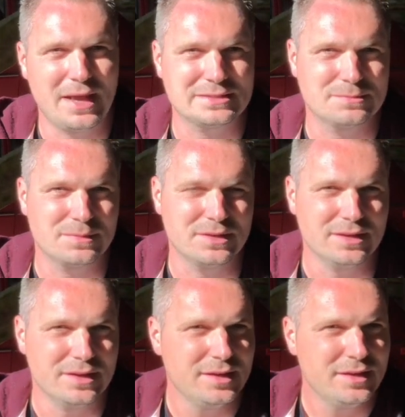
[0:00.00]
hasn't been
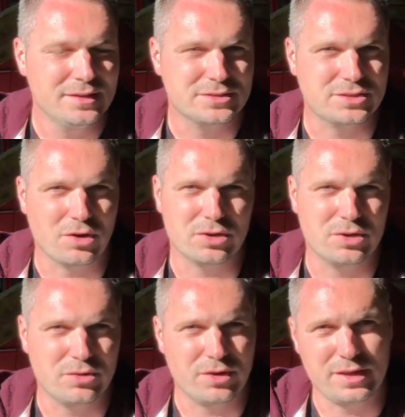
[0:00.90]

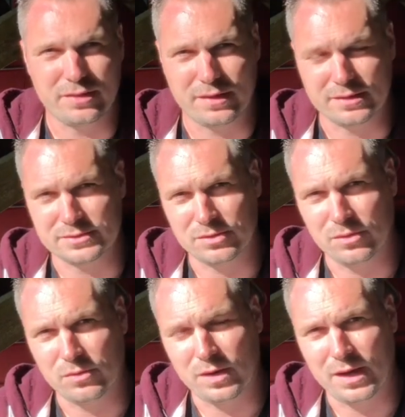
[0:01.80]
started or anything.
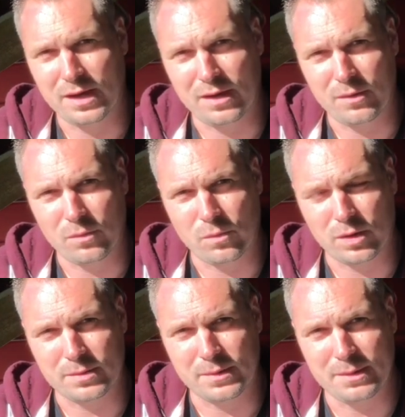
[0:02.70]
So
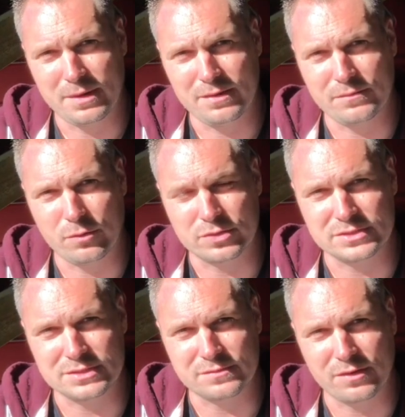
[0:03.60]
one of my main
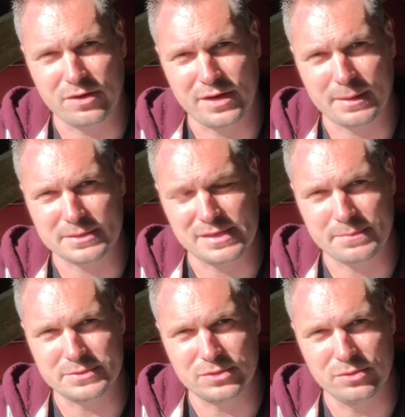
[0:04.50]
focuses for our next
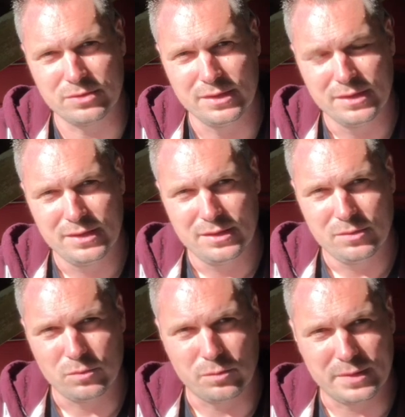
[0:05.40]
episode
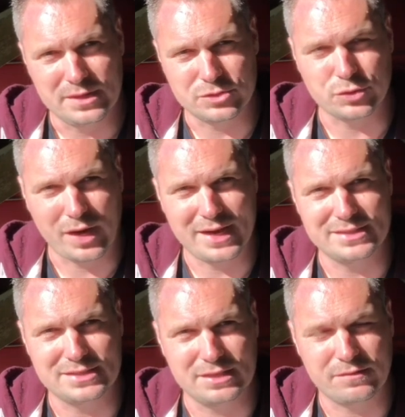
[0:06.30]
will be to try
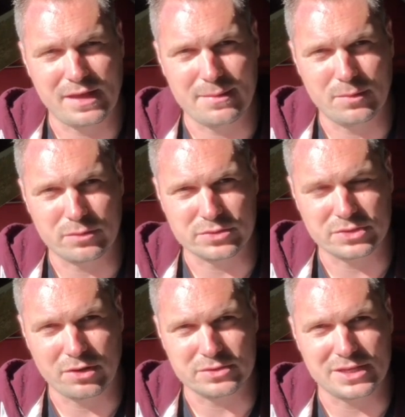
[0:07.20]
and see if that motor
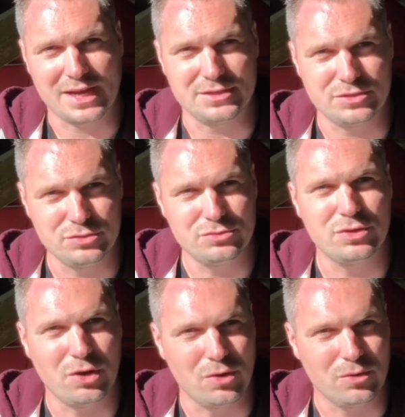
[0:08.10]
starts. I do
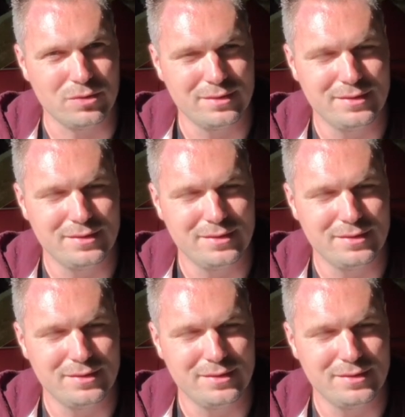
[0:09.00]
know